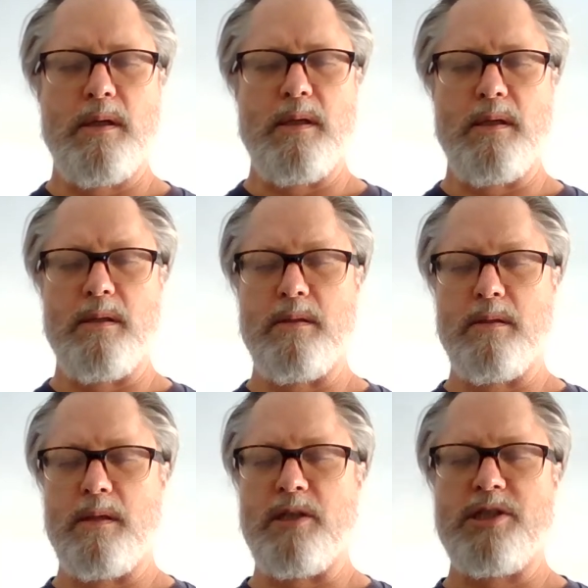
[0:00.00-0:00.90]
in
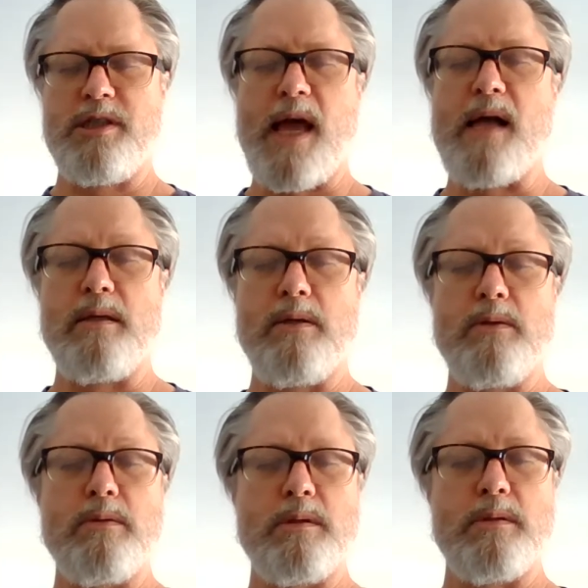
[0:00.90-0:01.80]
a shallow
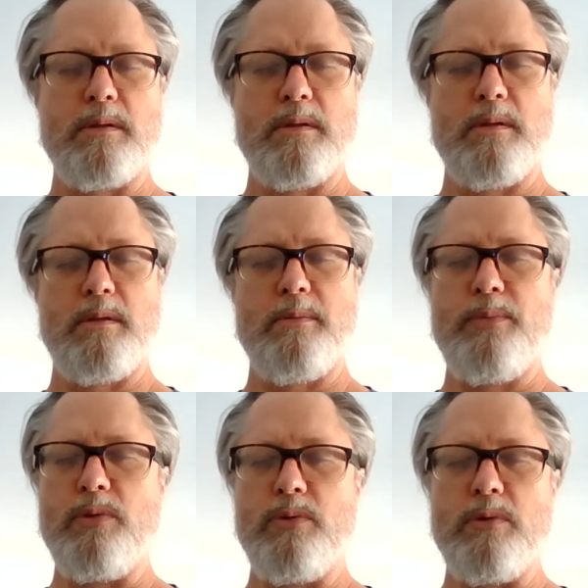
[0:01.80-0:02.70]

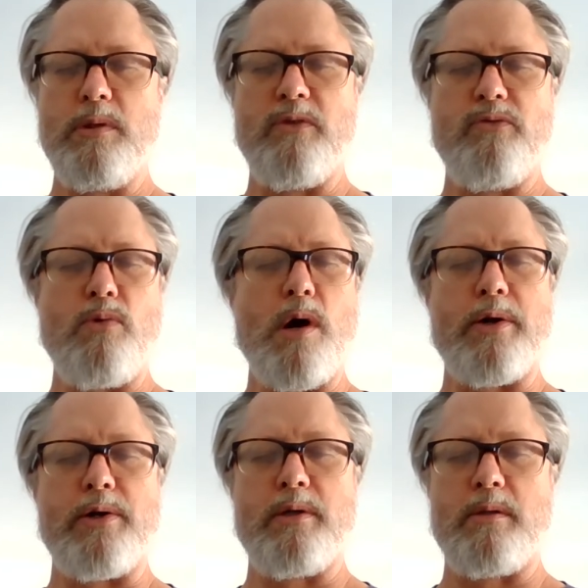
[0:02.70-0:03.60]
pool of
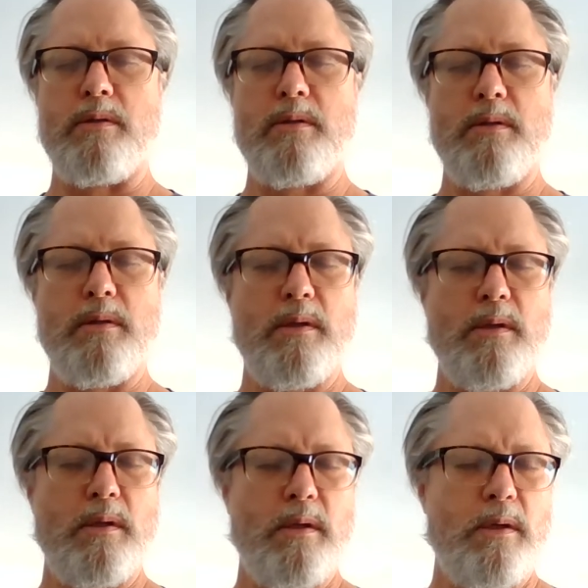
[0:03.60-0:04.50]
water,
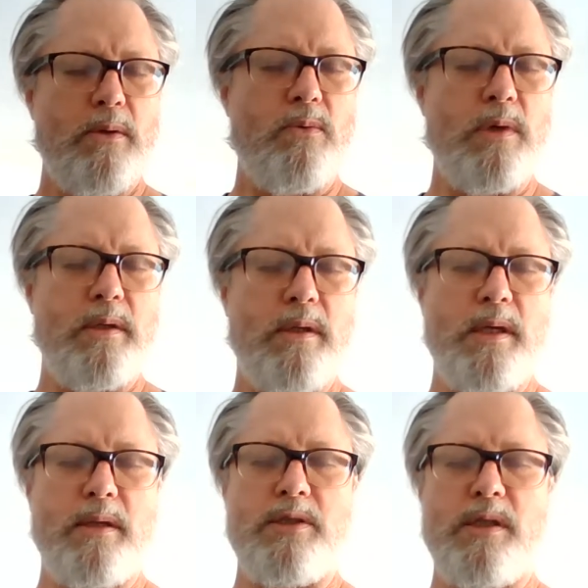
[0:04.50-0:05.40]
one
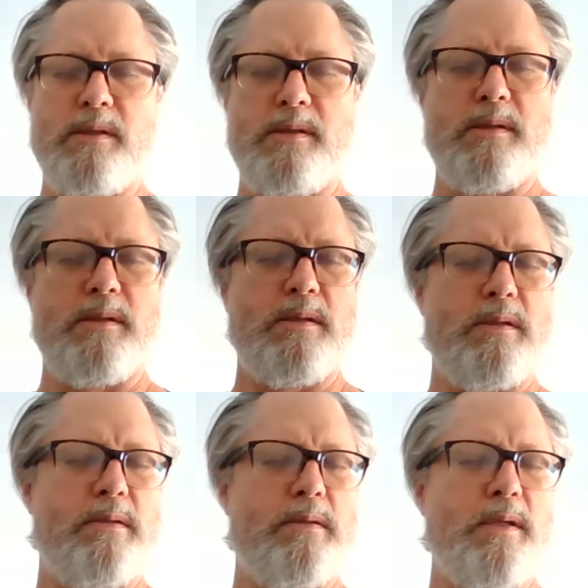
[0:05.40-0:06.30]
that just